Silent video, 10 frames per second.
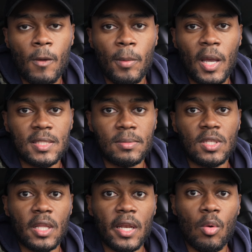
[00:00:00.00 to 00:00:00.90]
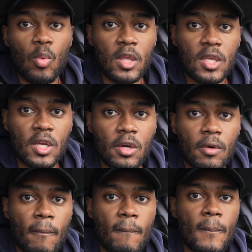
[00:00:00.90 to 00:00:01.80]
because I'm selling at one year.
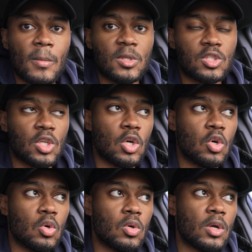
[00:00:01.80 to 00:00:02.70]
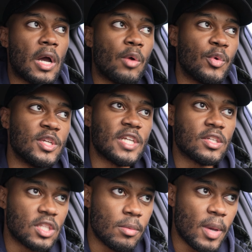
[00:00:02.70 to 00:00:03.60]
So I reached out
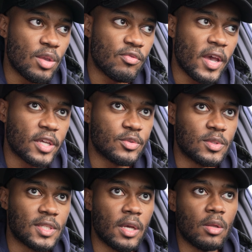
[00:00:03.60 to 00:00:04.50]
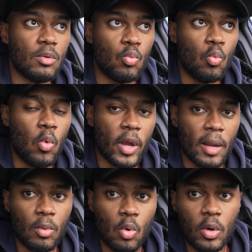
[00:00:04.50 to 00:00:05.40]
to the manufacturer and said what
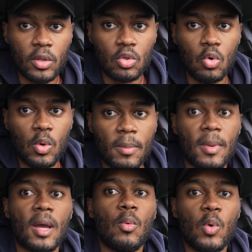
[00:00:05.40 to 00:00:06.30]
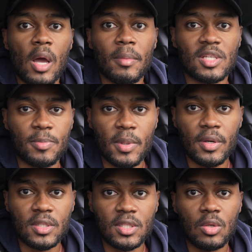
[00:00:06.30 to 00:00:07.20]
I'm going through, what I'm what I'm
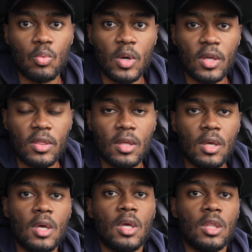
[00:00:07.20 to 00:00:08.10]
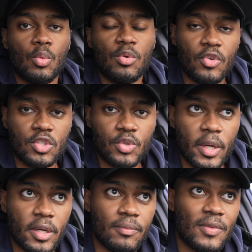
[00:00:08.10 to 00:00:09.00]
experiencing with the
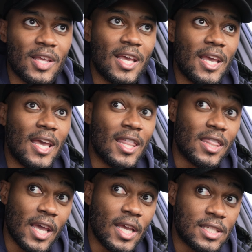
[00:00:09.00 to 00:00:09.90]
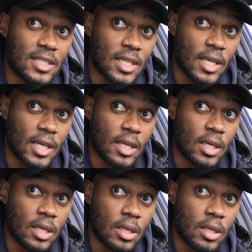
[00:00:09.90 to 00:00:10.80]
refrigerator. And they said